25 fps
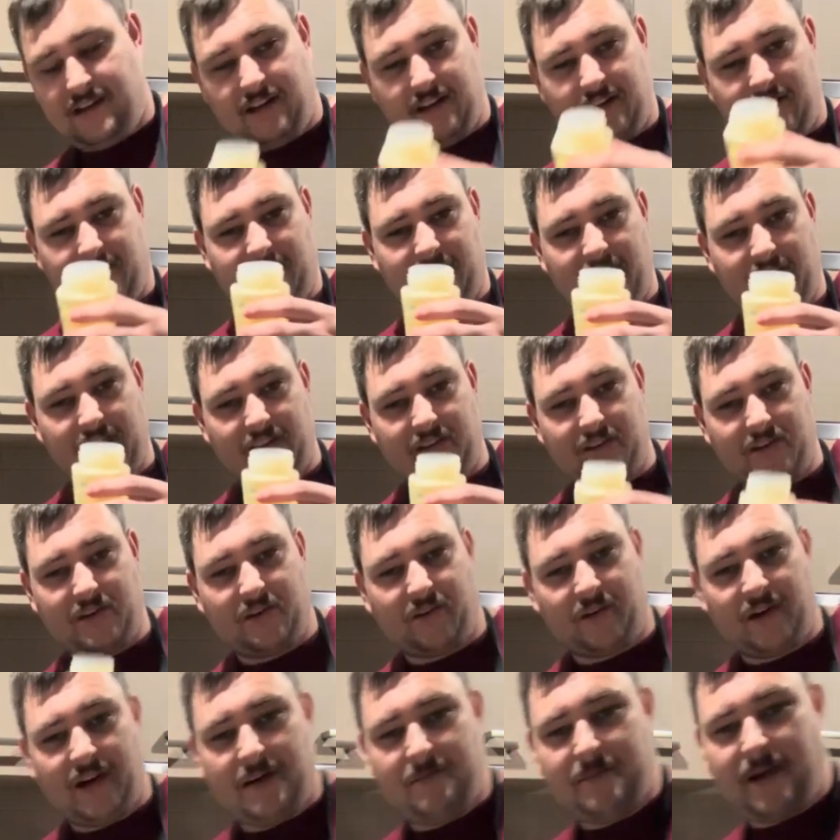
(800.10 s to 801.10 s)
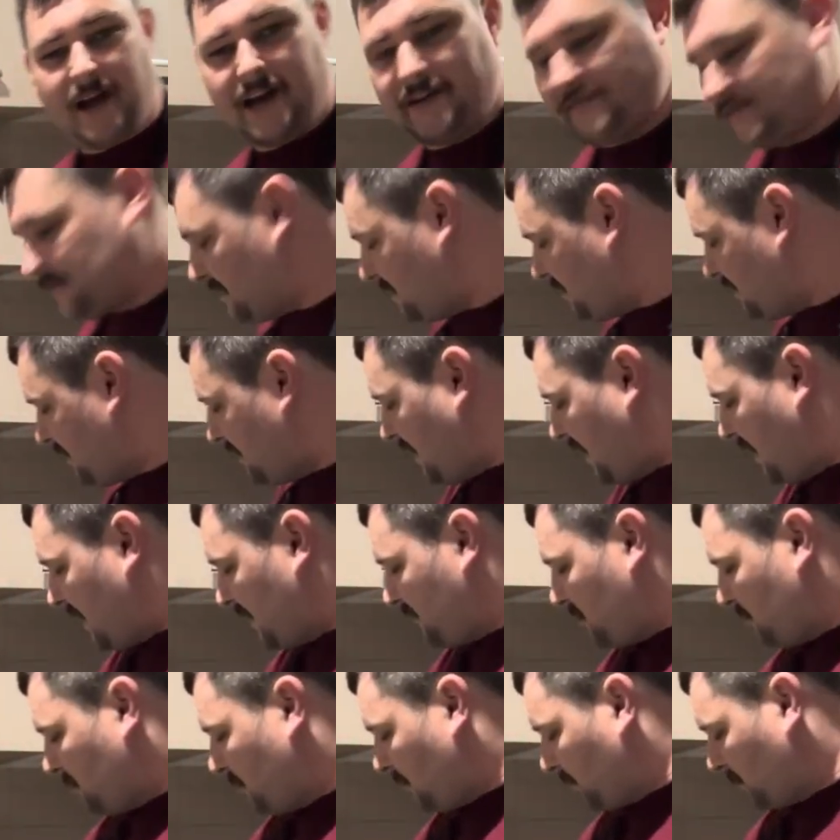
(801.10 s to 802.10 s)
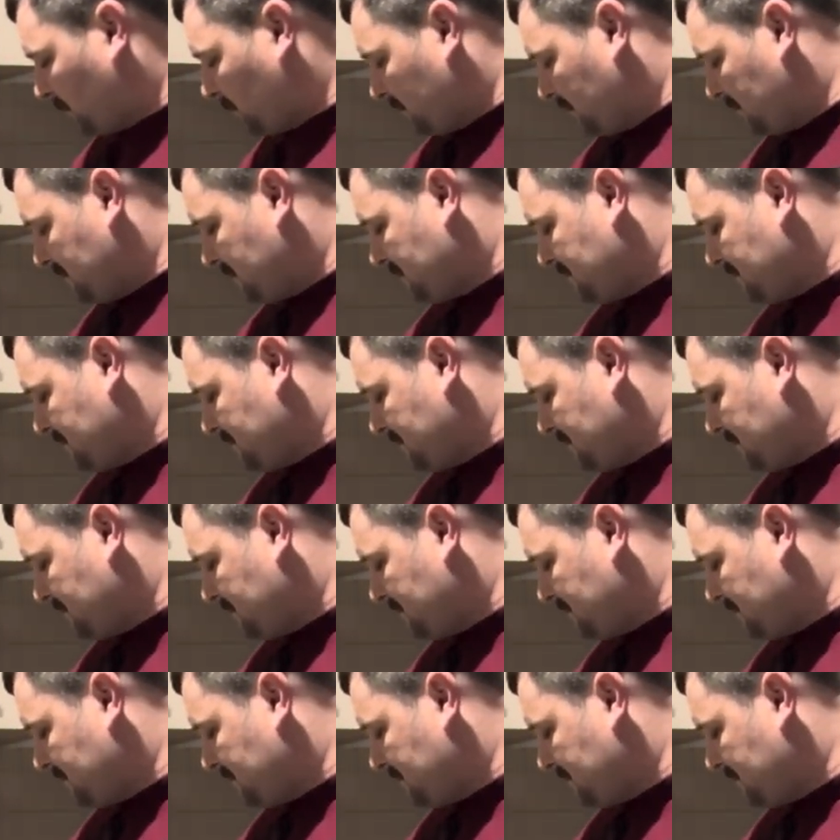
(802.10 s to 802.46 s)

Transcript: thickened cream out of a bottle.